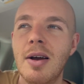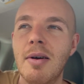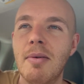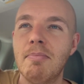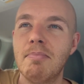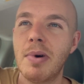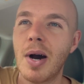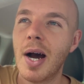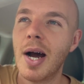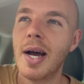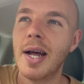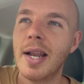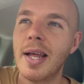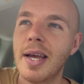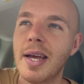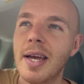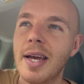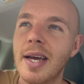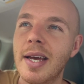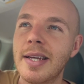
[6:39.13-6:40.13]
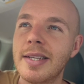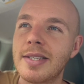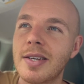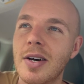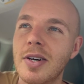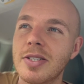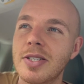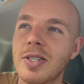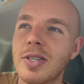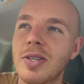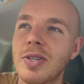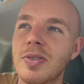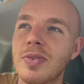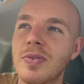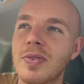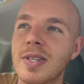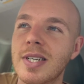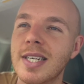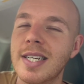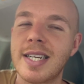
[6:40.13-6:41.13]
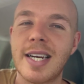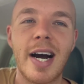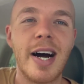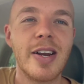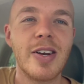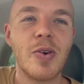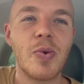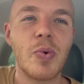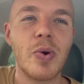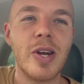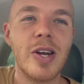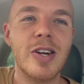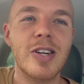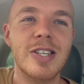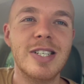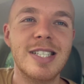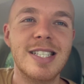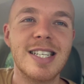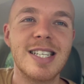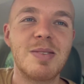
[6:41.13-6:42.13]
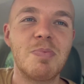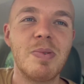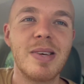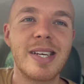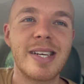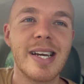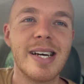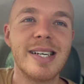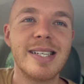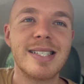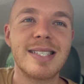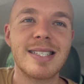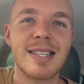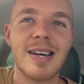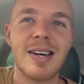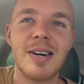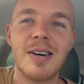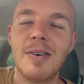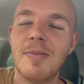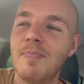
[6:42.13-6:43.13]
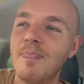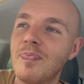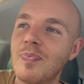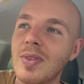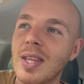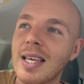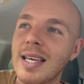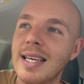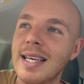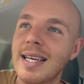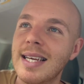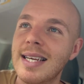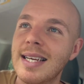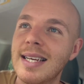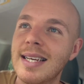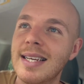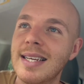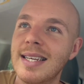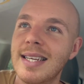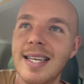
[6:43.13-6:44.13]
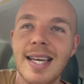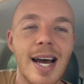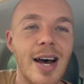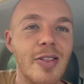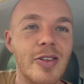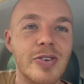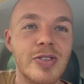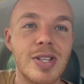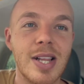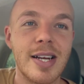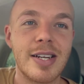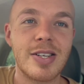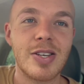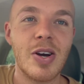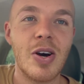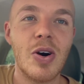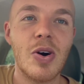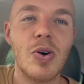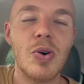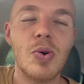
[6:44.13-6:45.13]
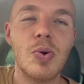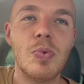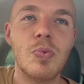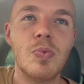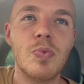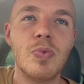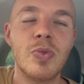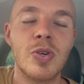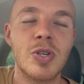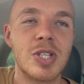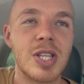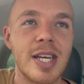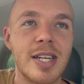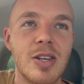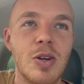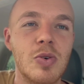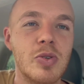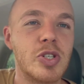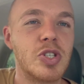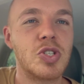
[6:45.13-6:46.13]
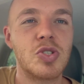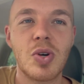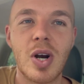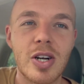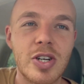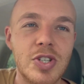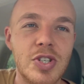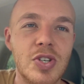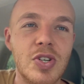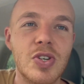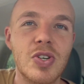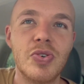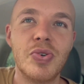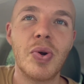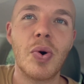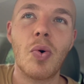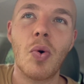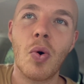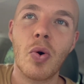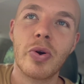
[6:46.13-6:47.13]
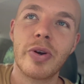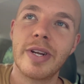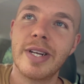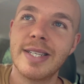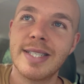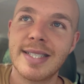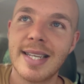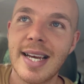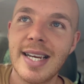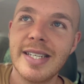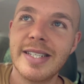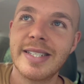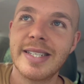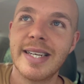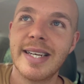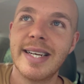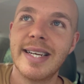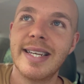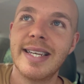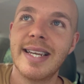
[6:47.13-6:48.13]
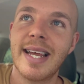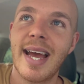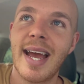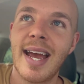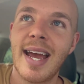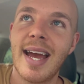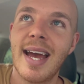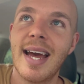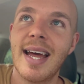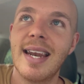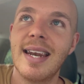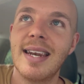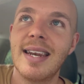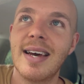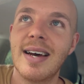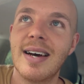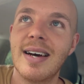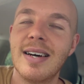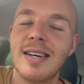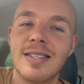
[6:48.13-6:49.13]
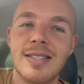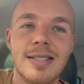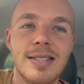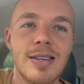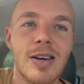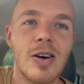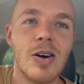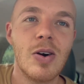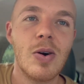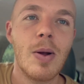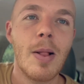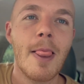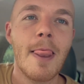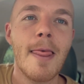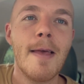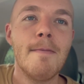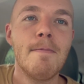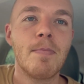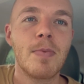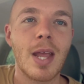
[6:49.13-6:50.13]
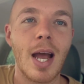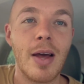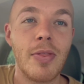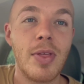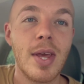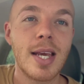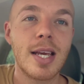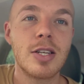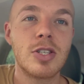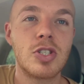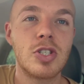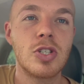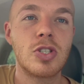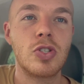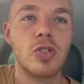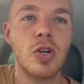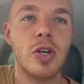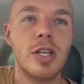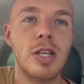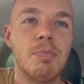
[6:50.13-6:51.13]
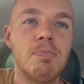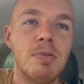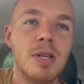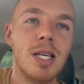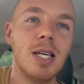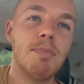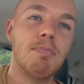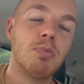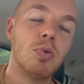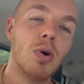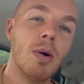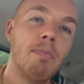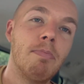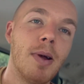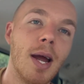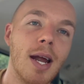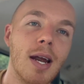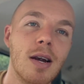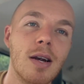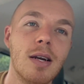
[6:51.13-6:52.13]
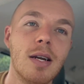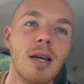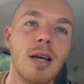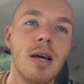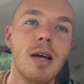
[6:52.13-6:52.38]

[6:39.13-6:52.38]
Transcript: But it's also kind of weird just because, yeah, there's like no structure or no organization. And so I think it's just good to be prepared.